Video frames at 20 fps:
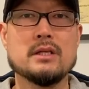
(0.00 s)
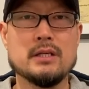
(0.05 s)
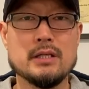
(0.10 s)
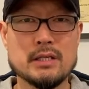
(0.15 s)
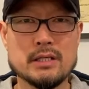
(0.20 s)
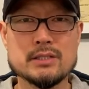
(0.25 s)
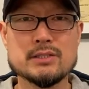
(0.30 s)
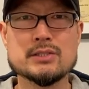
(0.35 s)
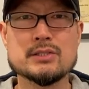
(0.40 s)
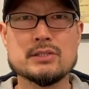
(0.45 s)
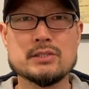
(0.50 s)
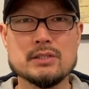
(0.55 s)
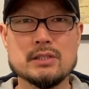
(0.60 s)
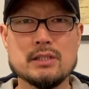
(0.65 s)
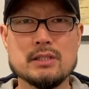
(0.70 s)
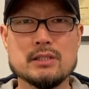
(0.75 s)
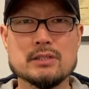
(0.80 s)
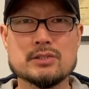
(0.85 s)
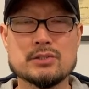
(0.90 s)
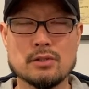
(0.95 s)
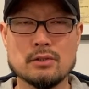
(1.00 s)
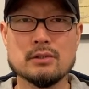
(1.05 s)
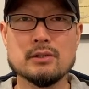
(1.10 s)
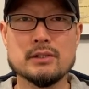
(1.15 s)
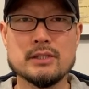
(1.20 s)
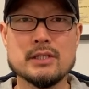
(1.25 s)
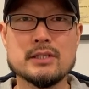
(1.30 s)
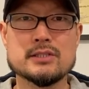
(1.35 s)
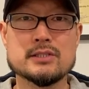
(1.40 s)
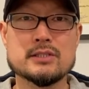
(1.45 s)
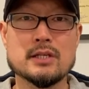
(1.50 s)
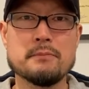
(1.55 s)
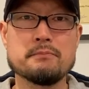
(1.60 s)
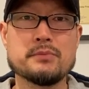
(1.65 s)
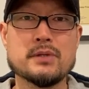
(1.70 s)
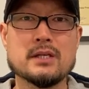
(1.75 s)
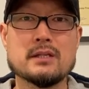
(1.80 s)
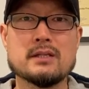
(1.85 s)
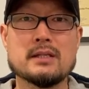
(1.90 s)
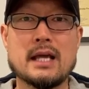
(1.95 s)
it's certainly
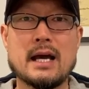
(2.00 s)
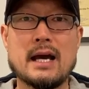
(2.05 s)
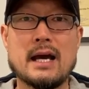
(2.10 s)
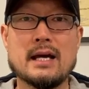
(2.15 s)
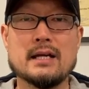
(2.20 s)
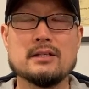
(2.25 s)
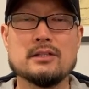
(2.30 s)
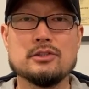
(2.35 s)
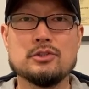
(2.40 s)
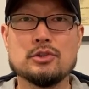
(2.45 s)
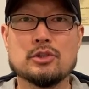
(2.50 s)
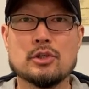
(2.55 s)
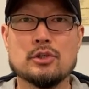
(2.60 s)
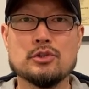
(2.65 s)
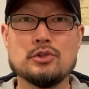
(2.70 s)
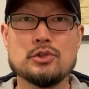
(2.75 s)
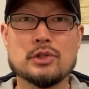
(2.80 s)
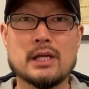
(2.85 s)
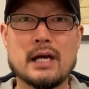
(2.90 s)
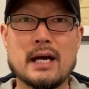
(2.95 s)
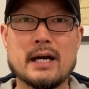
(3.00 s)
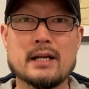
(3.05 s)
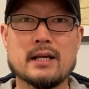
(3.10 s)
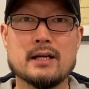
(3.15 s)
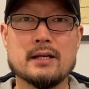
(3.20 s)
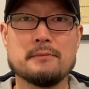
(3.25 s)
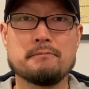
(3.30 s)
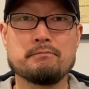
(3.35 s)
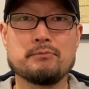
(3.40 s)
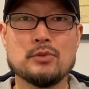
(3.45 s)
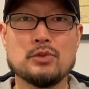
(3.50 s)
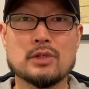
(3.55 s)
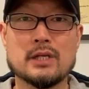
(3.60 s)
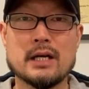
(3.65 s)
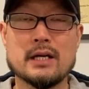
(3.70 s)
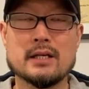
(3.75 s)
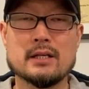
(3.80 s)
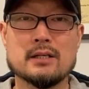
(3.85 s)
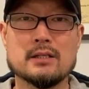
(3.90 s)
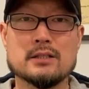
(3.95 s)
something that, you
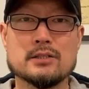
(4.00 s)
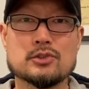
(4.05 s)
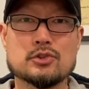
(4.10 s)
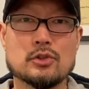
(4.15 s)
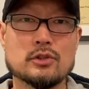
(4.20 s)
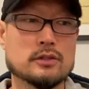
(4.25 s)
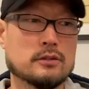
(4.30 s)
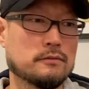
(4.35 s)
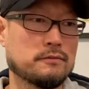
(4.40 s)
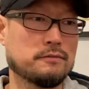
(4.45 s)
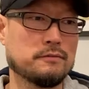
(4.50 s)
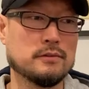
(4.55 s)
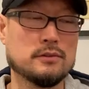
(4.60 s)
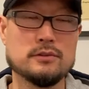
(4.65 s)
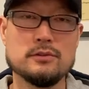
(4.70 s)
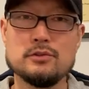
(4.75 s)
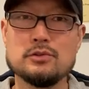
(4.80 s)
gotta sort of,